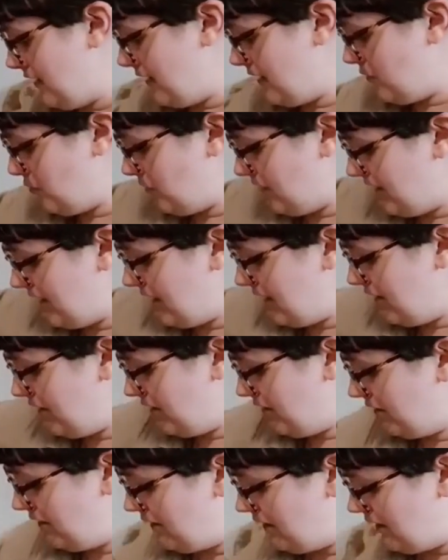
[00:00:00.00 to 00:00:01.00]
one here,
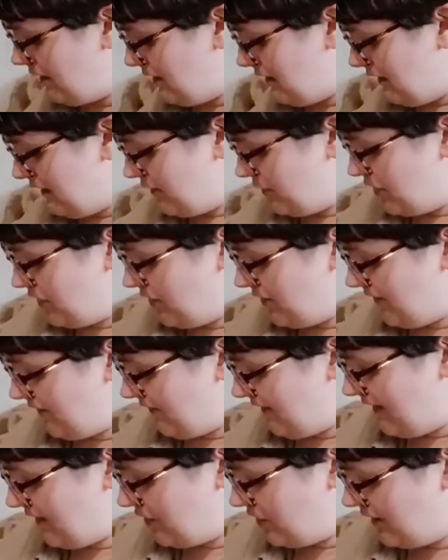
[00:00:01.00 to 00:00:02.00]
I'll show you. We
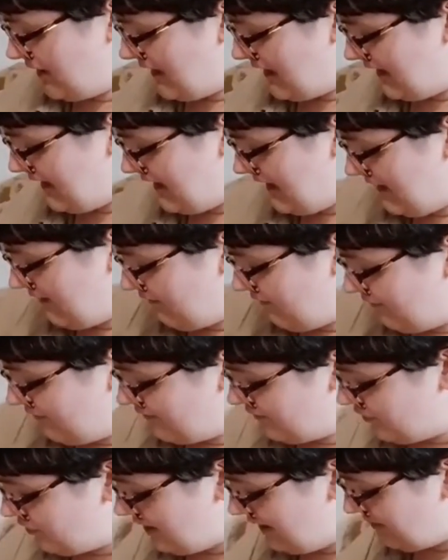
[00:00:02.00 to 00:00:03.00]
actually got it kind of
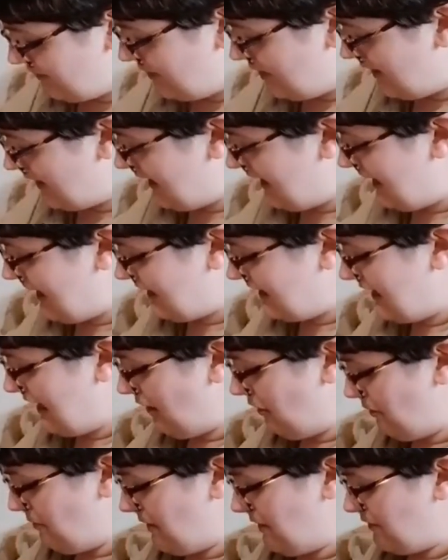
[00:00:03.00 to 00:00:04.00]
strapped on and
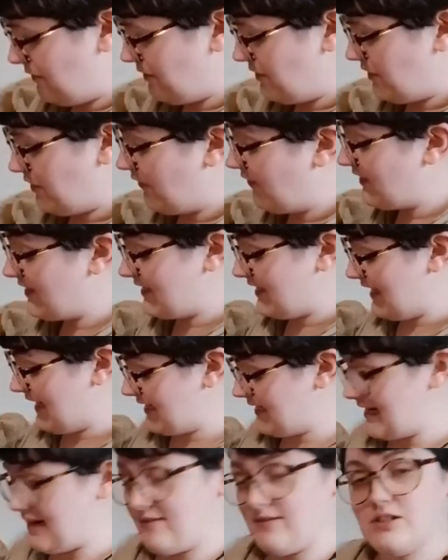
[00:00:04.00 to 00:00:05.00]
carabinered, so if it slides out of
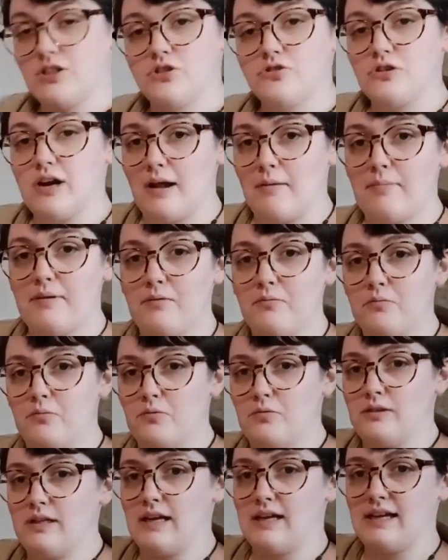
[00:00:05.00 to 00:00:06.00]
its strap, it will not
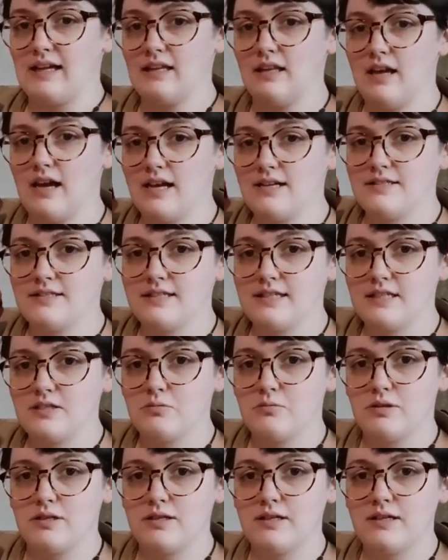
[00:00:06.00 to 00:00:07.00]
get lost. This
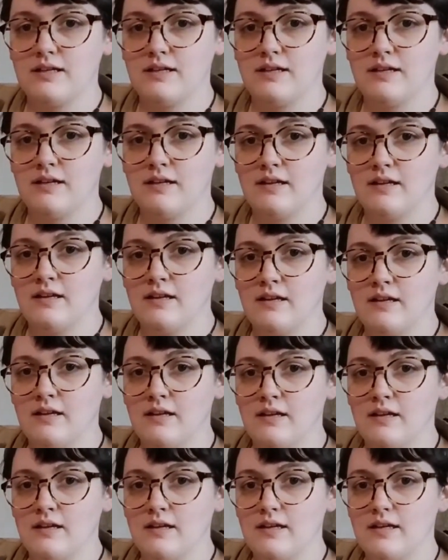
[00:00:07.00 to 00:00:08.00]
one
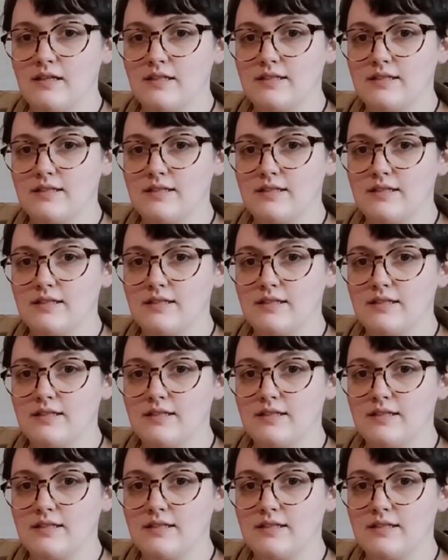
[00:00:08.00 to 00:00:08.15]
is,